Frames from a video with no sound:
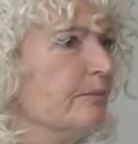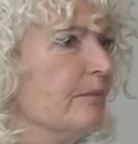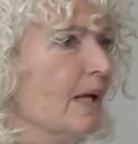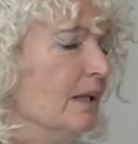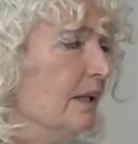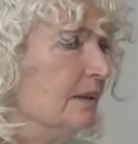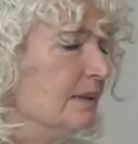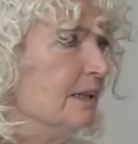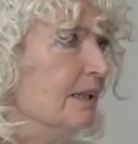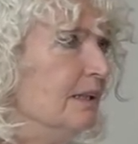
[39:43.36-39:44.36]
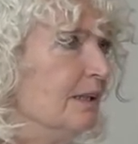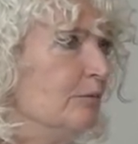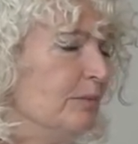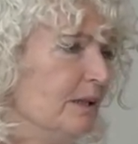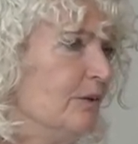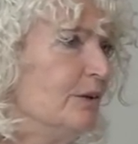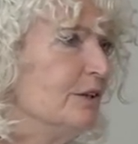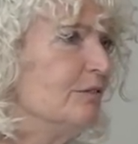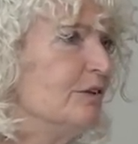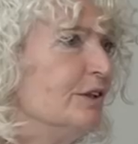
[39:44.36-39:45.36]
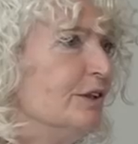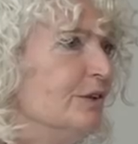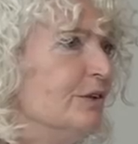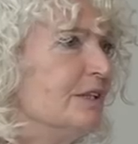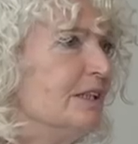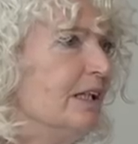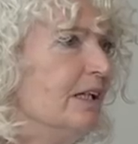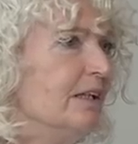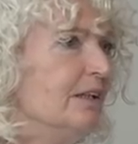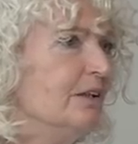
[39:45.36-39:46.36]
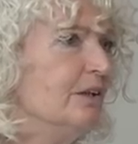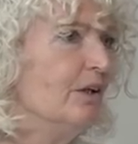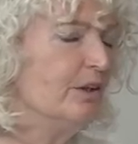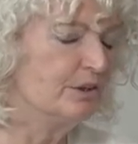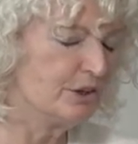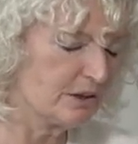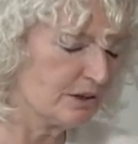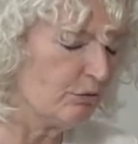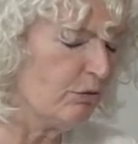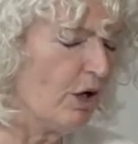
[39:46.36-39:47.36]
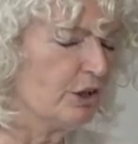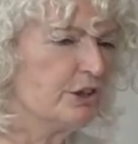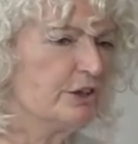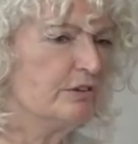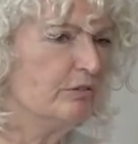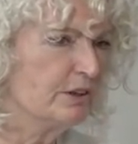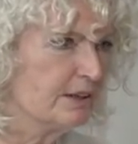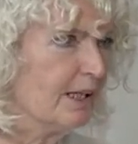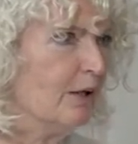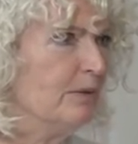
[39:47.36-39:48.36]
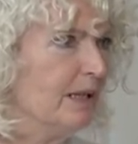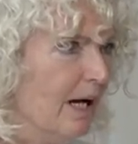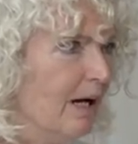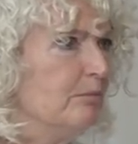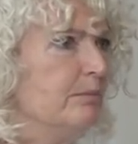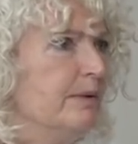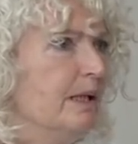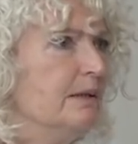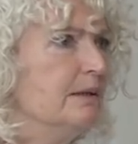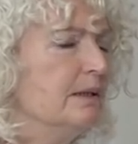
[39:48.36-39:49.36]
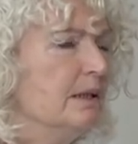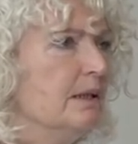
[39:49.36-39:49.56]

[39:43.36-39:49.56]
And that's a little bit also what you say, you just watch what's coming up and